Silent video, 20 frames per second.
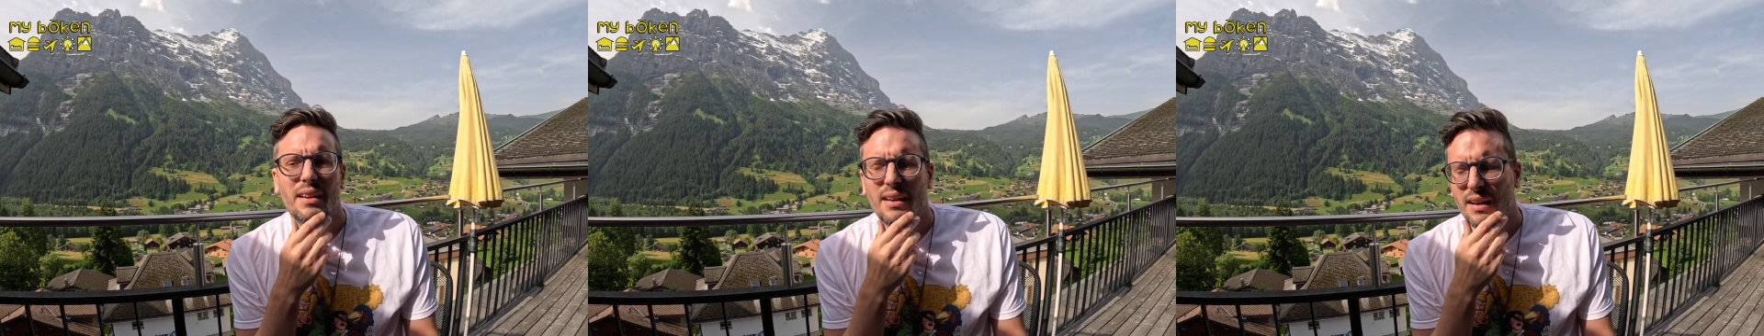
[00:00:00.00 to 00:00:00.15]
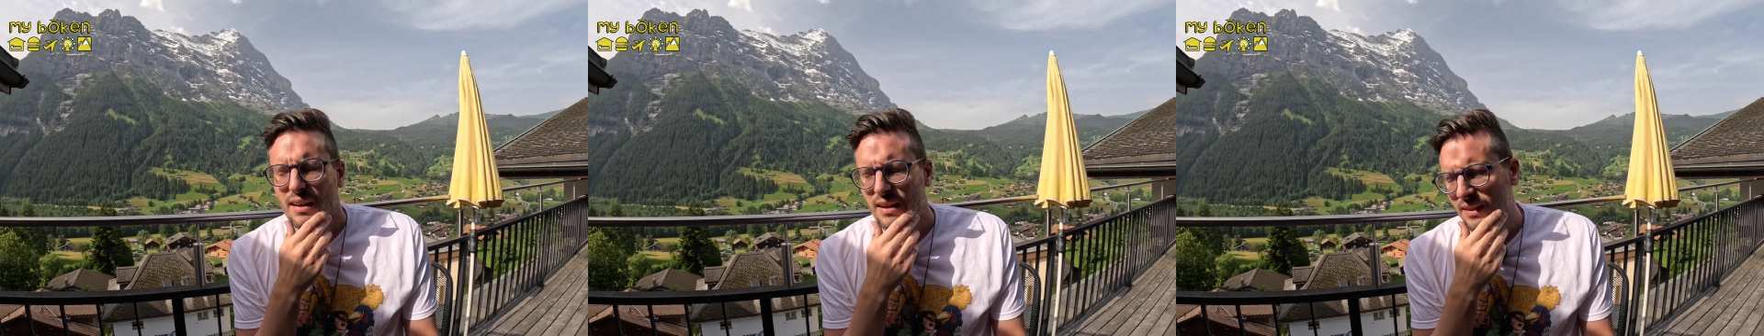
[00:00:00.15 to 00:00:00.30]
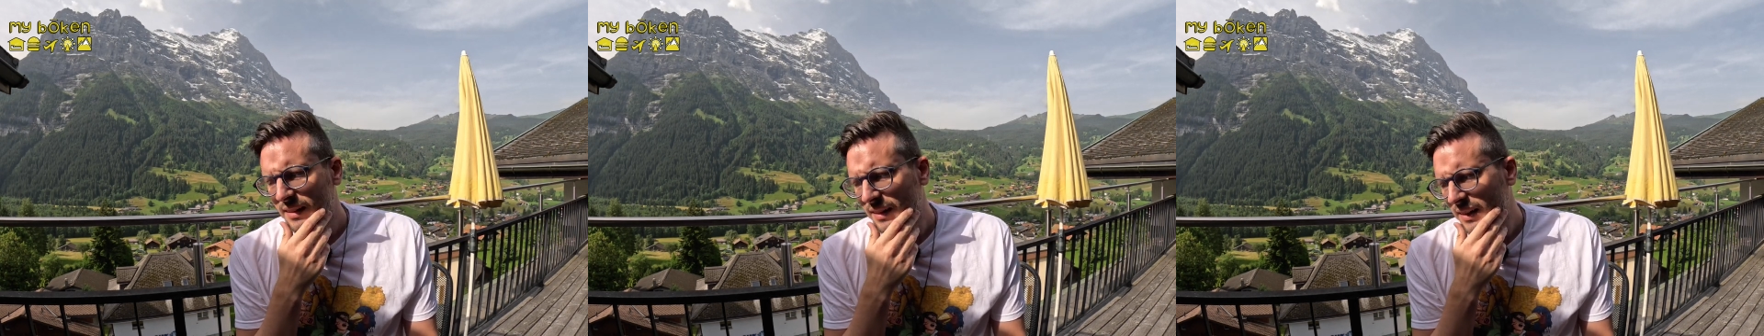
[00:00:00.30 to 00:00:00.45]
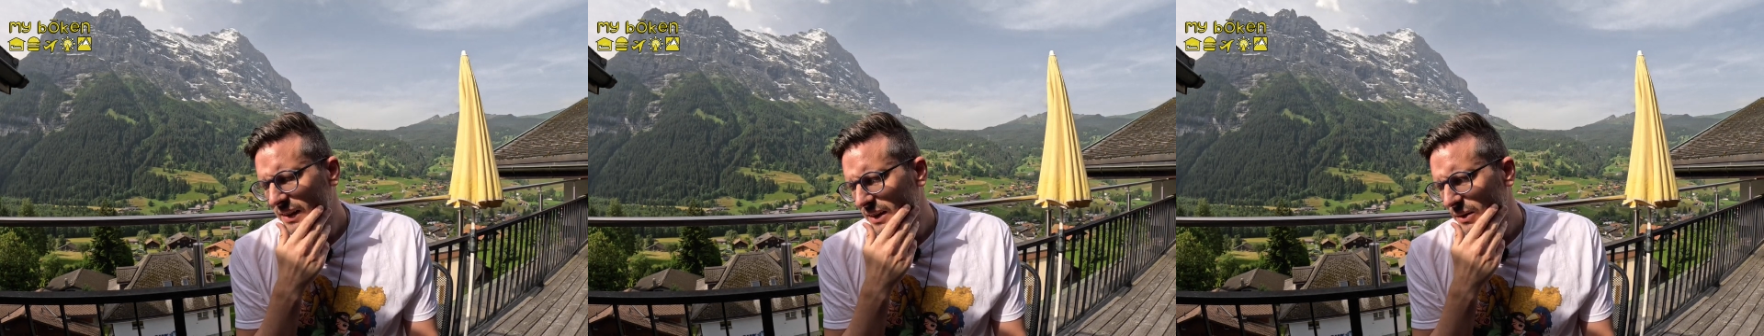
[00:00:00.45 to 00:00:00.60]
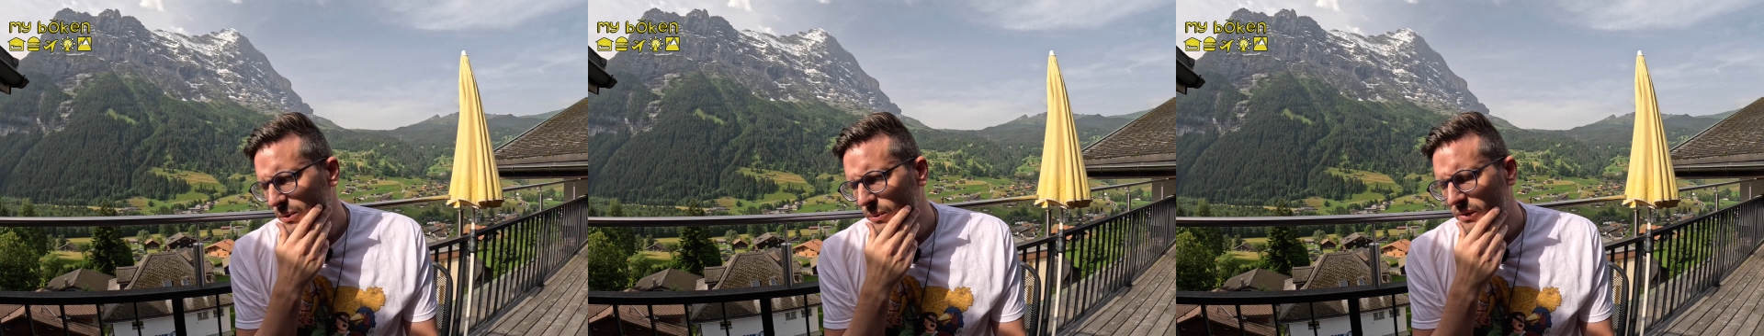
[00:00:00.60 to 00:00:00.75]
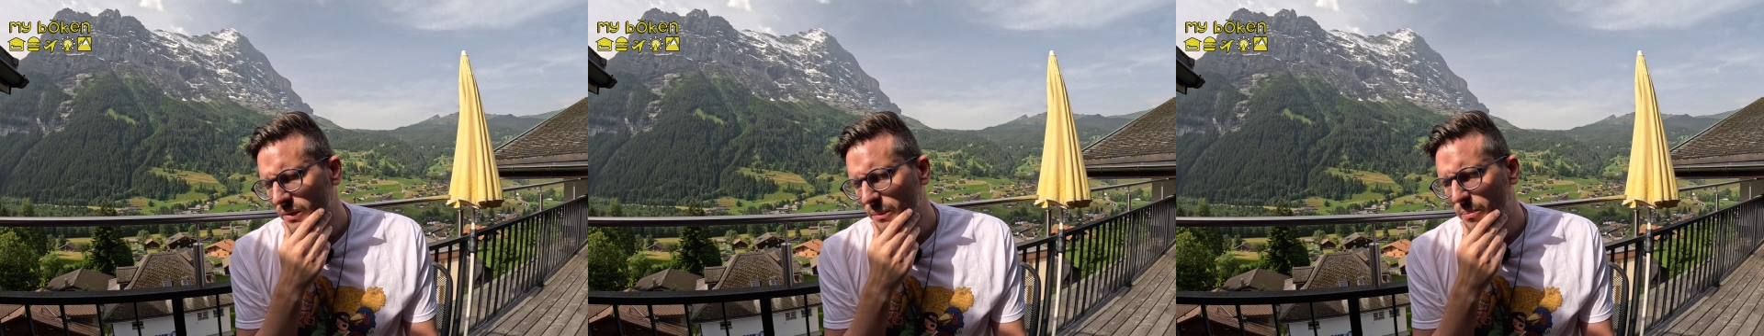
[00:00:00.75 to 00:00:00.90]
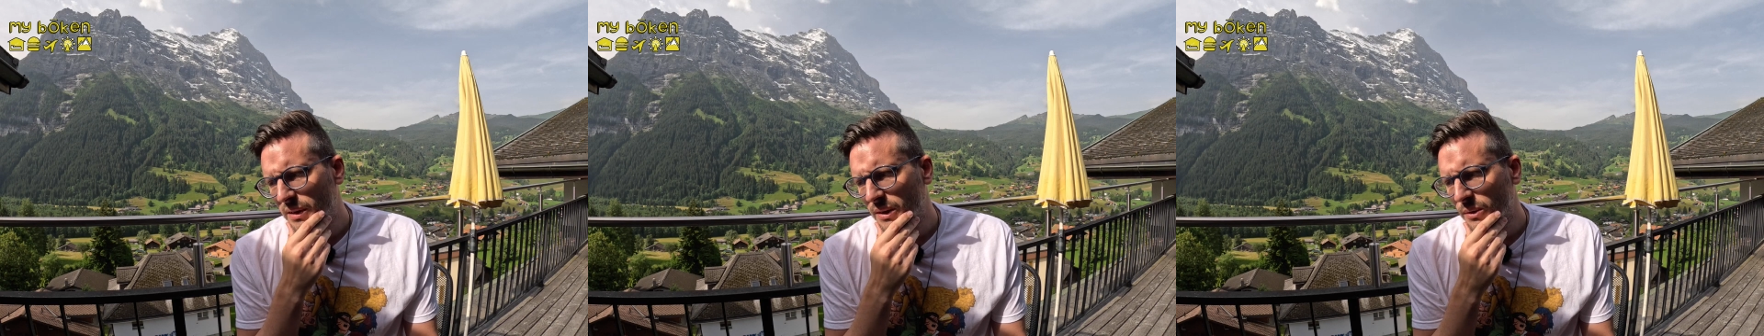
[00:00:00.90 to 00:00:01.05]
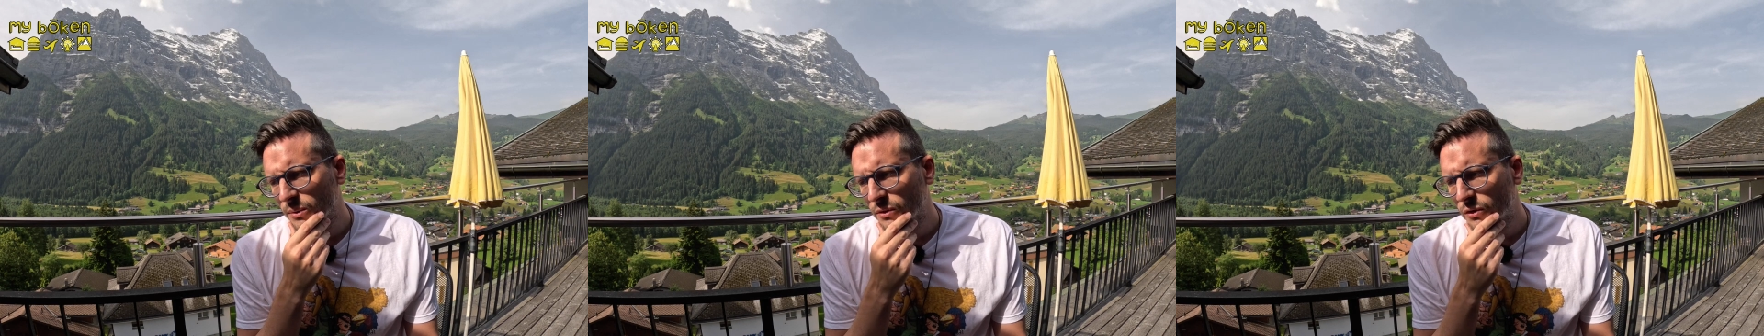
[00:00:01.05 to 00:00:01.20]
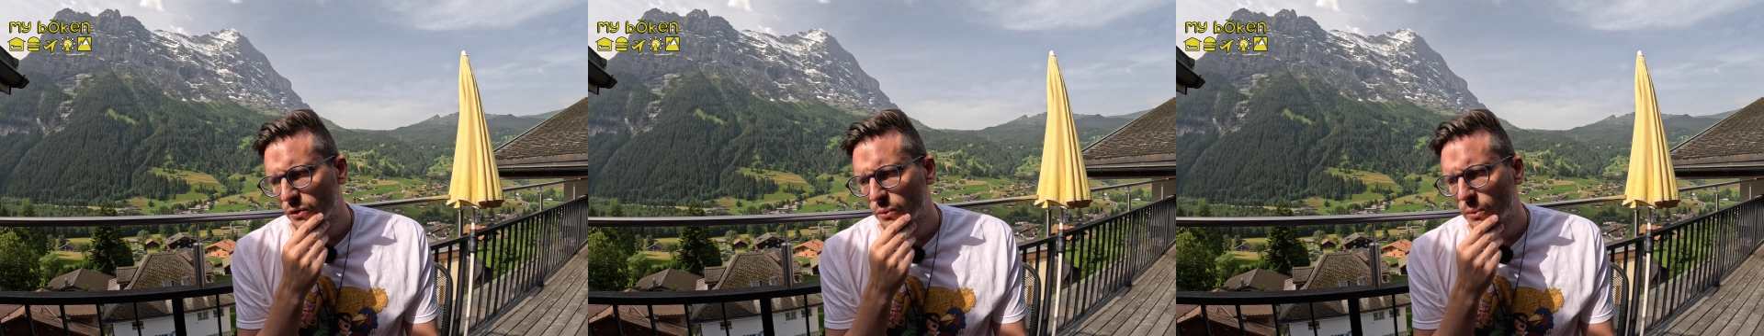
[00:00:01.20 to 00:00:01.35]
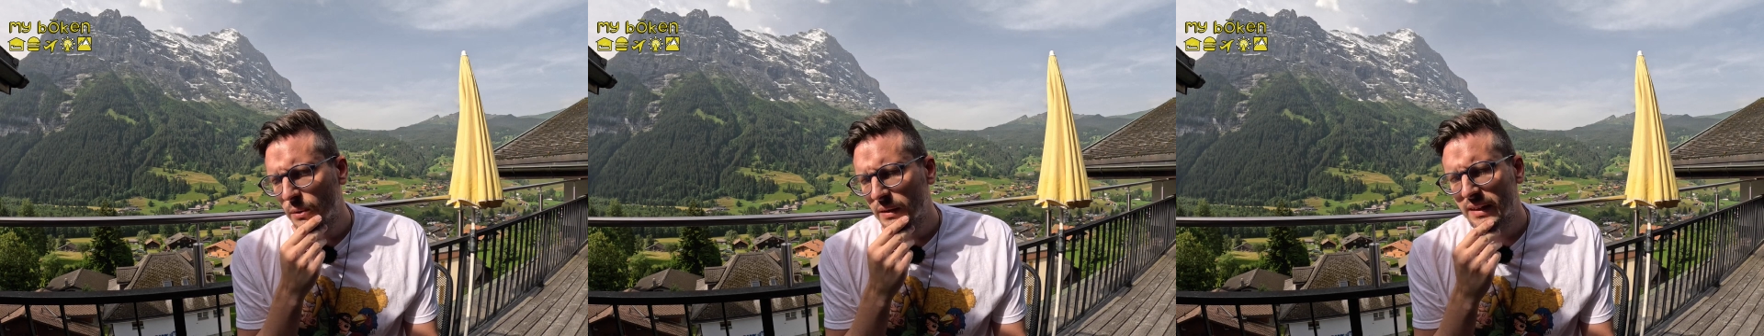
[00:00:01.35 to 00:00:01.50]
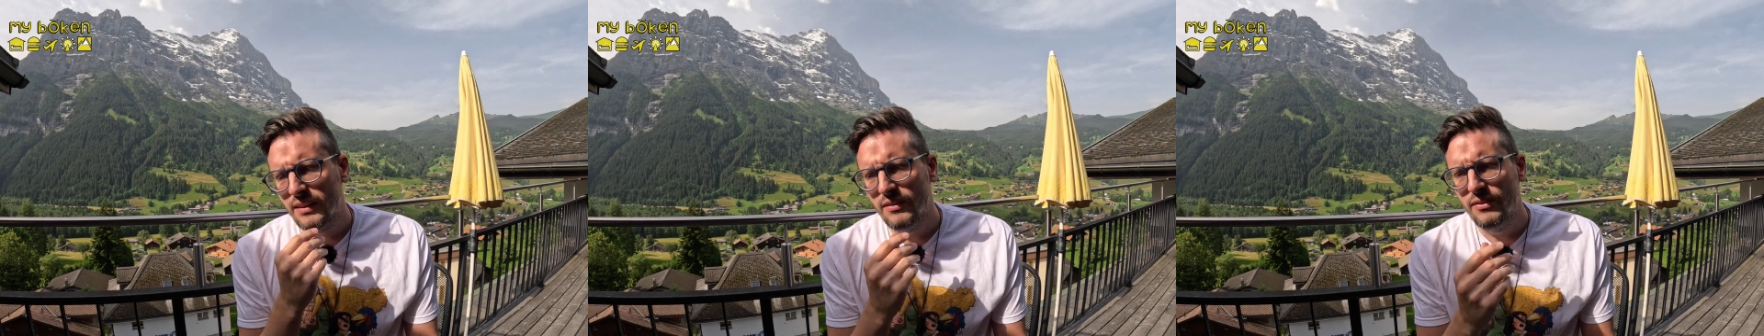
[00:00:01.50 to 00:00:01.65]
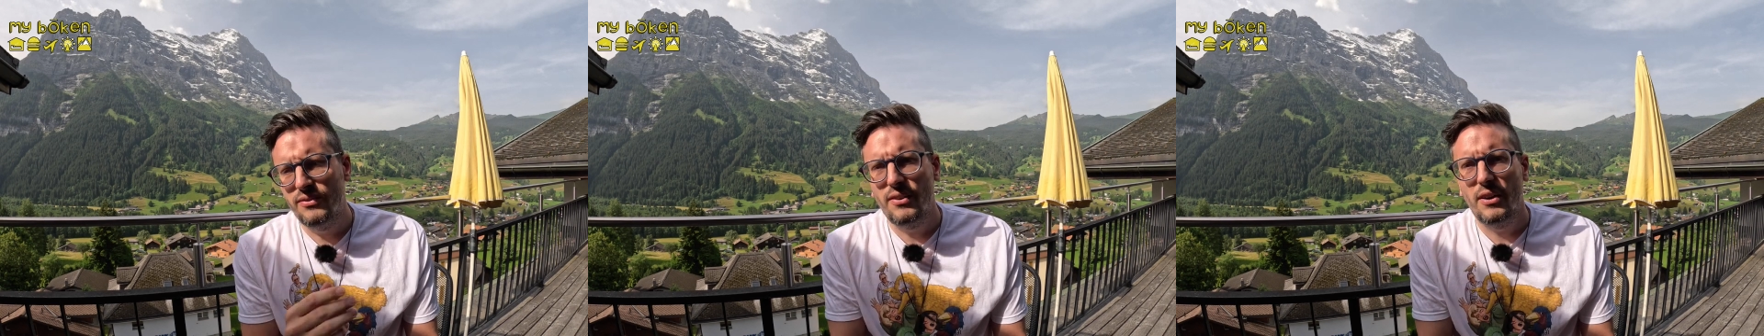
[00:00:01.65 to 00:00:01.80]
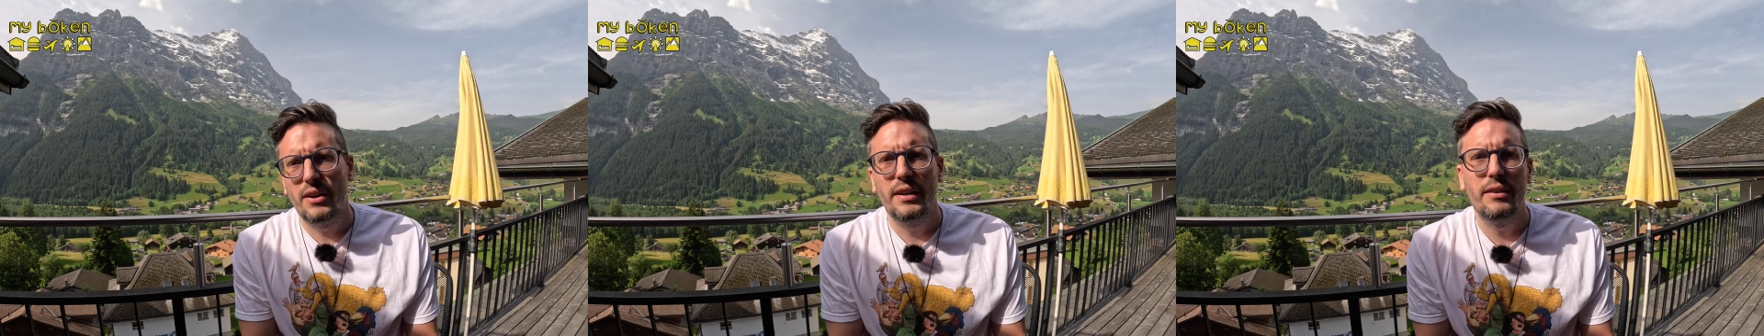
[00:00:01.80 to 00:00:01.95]
I think it was about
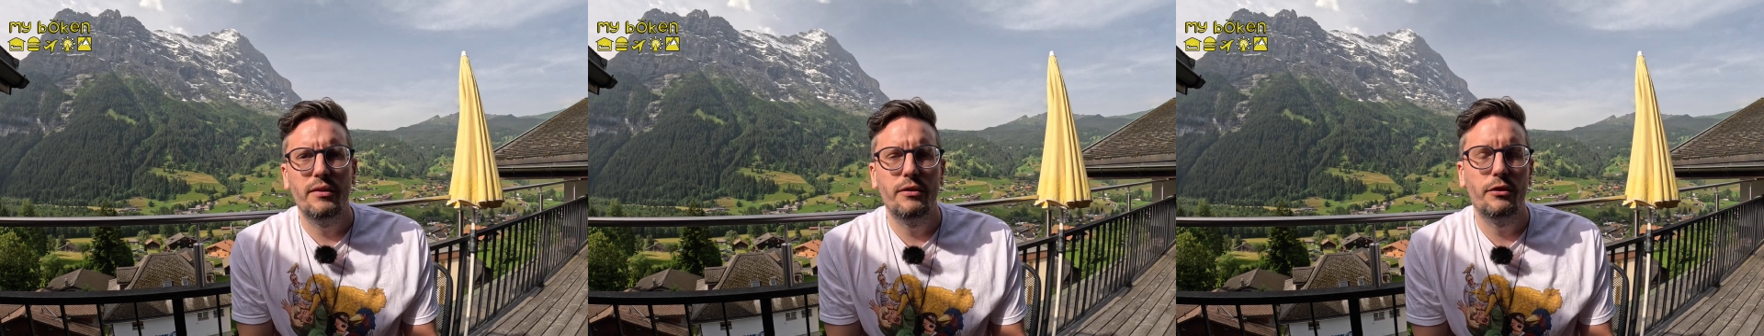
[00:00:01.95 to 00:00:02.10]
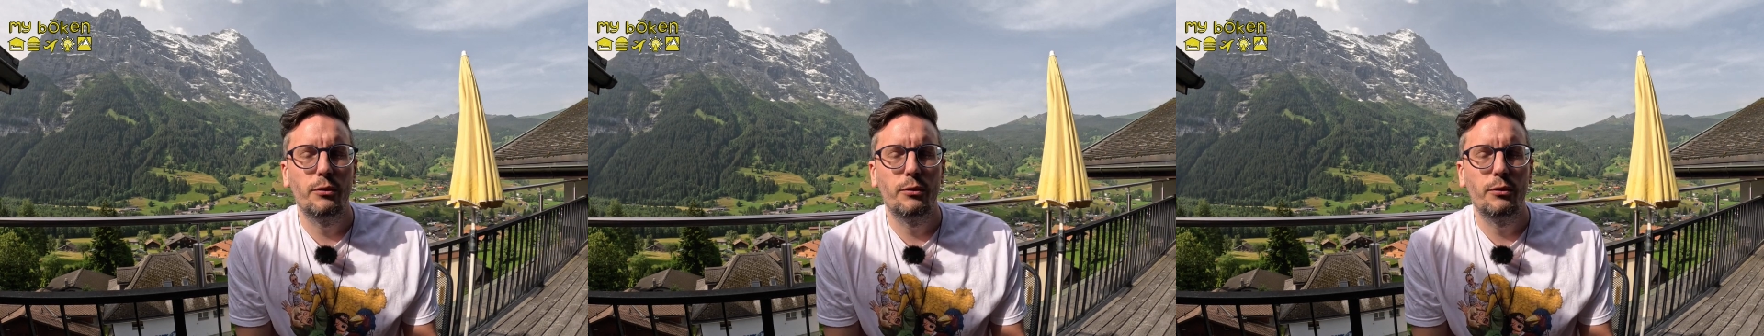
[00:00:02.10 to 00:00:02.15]
25